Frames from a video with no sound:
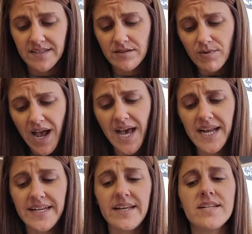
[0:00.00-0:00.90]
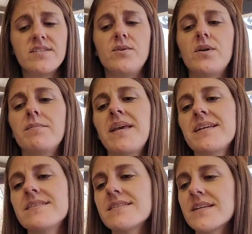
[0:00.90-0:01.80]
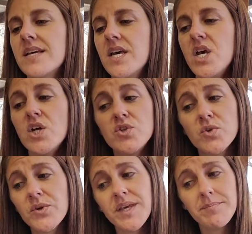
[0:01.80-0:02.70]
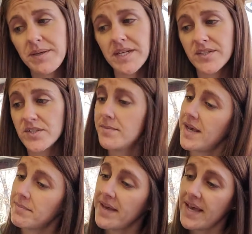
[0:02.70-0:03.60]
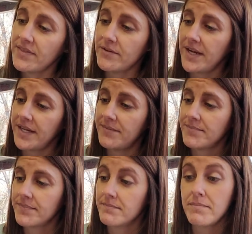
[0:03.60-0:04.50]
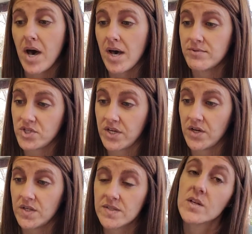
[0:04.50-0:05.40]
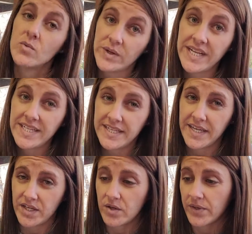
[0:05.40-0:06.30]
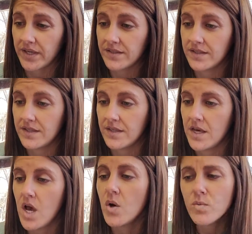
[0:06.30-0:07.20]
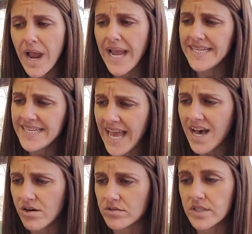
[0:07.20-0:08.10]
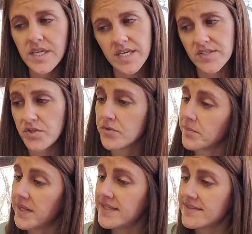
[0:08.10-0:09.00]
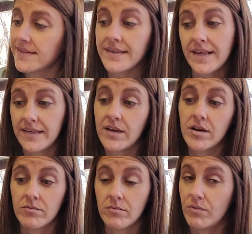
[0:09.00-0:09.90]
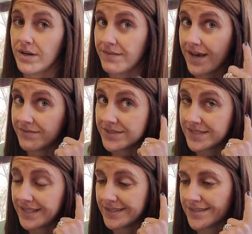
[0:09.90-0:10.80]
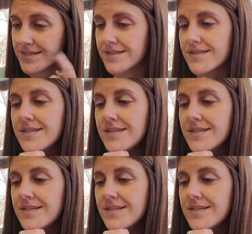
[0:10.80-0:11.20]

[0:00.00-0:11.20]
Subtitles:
Ride, Kudzu commands. Julia appears, her backpack at the ready. Bob, she calls. We need to get going. Ride now, Kudzu repeats, yanking on one of Ivan's ears.